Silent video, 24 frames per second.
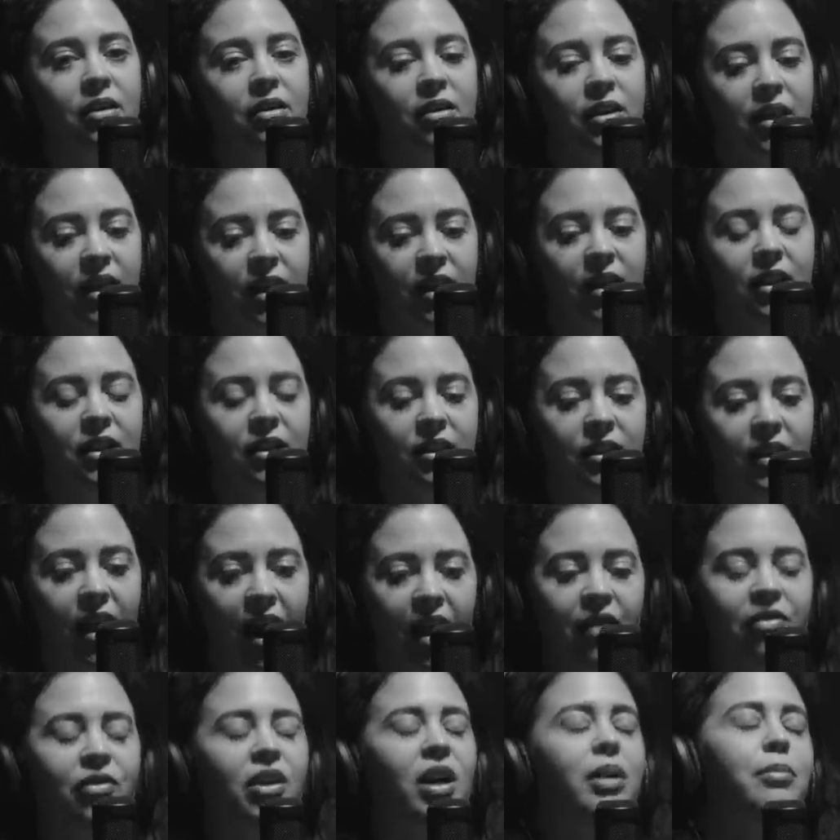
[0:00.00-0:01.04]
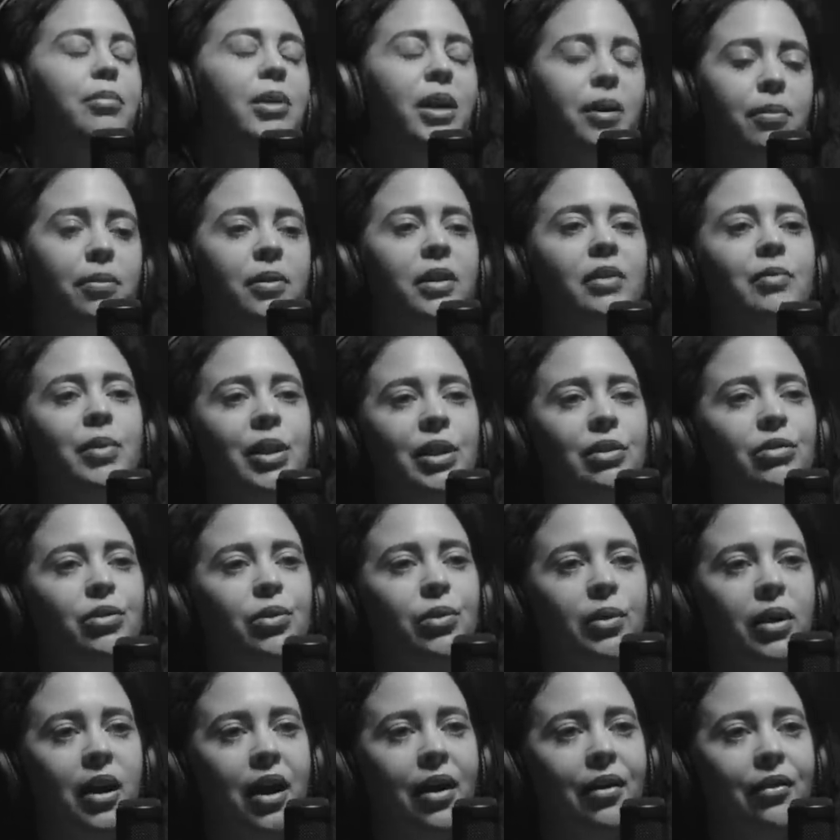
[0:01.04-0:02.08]
the Afghan people have been
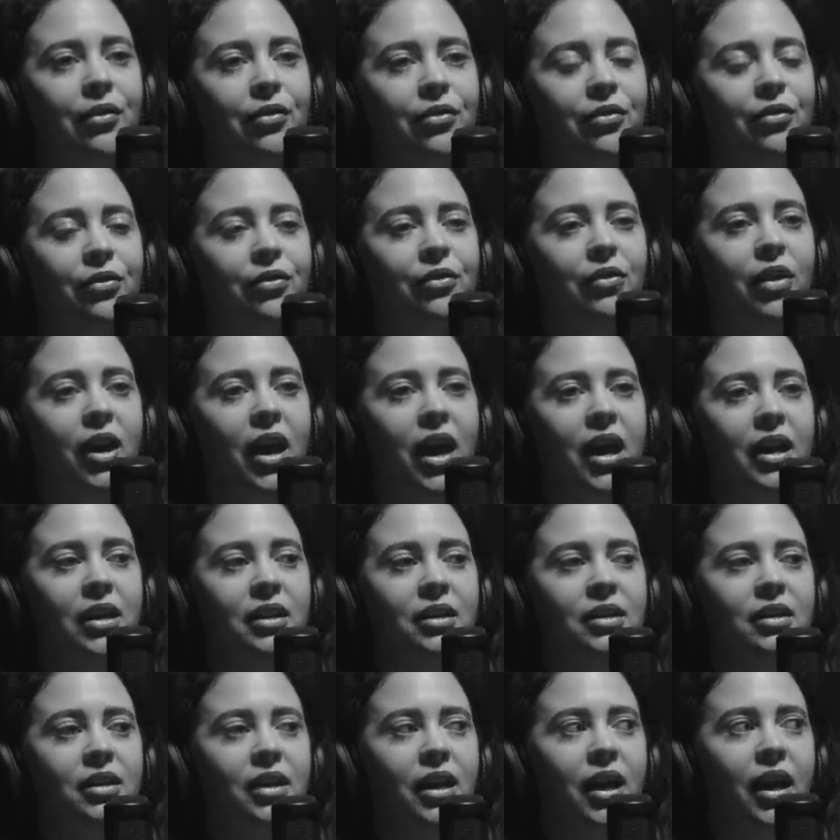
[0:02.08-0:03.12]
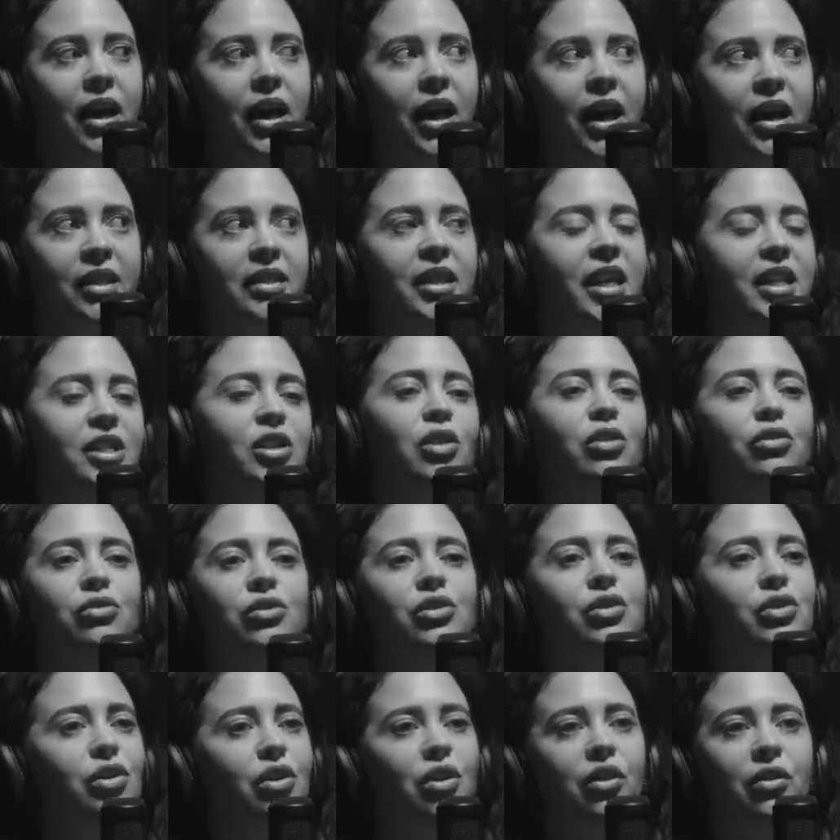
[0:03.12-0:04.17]
through enough, and and they don't
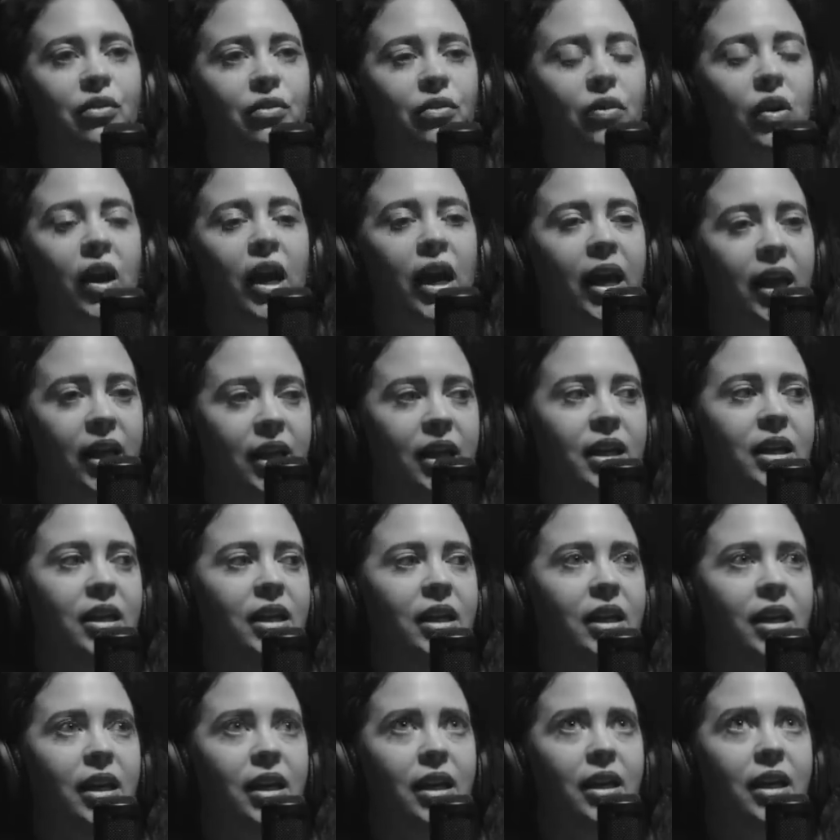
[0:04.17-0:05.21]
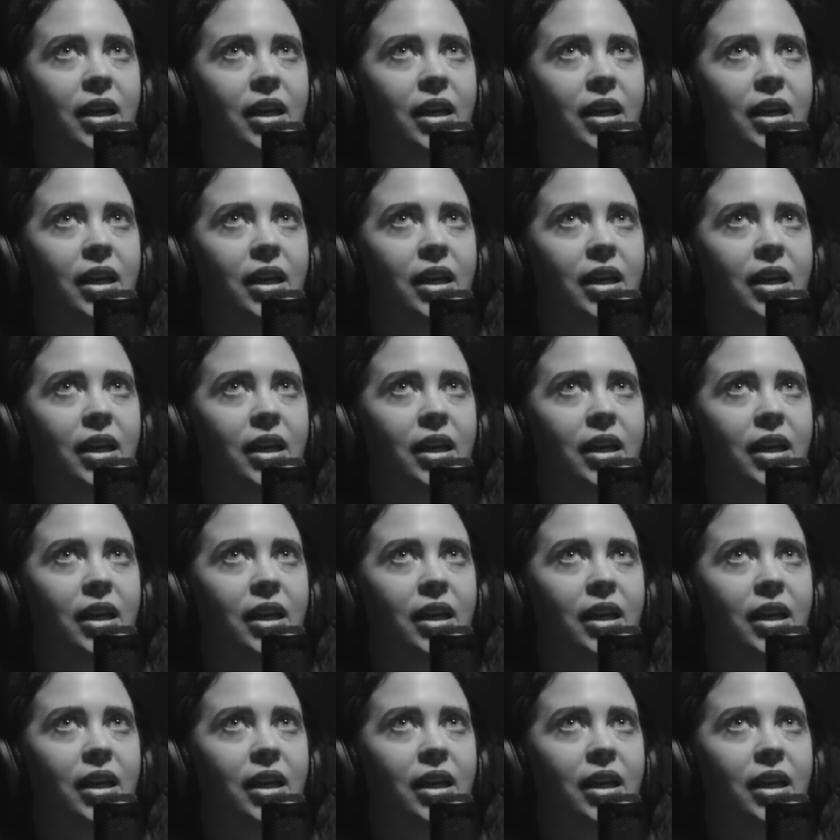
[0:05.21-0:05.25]
deserve any.